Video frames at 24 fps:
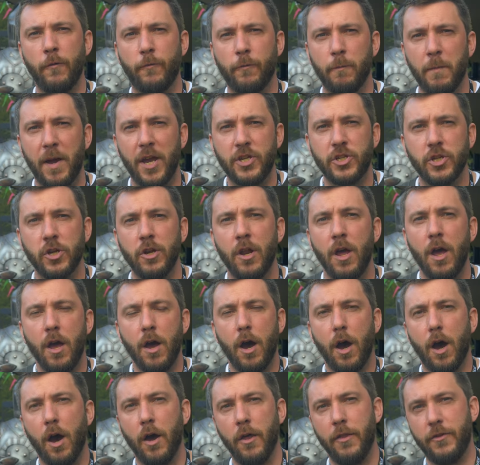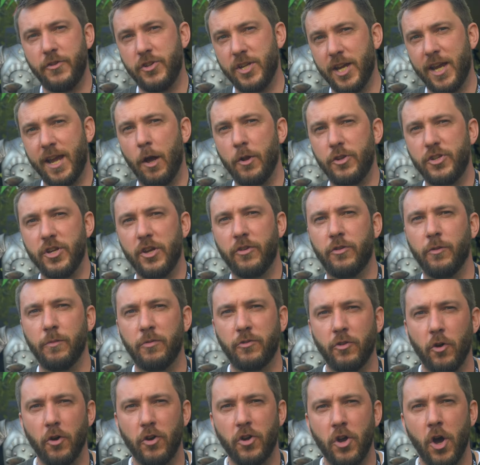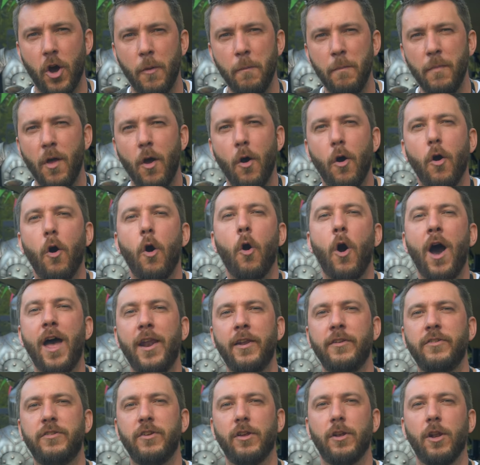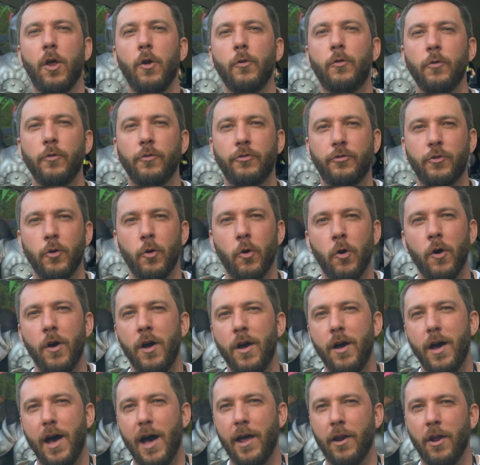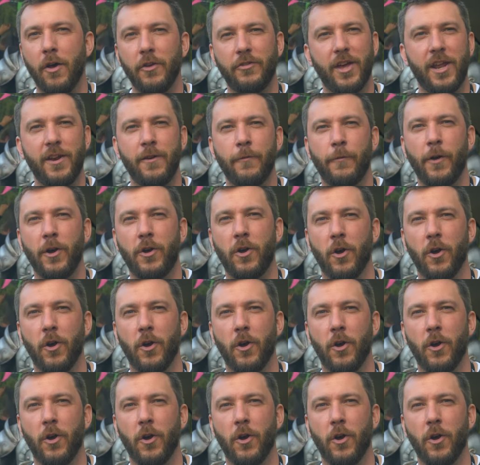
information, either check out jessops.com or head into your local store and ask any of our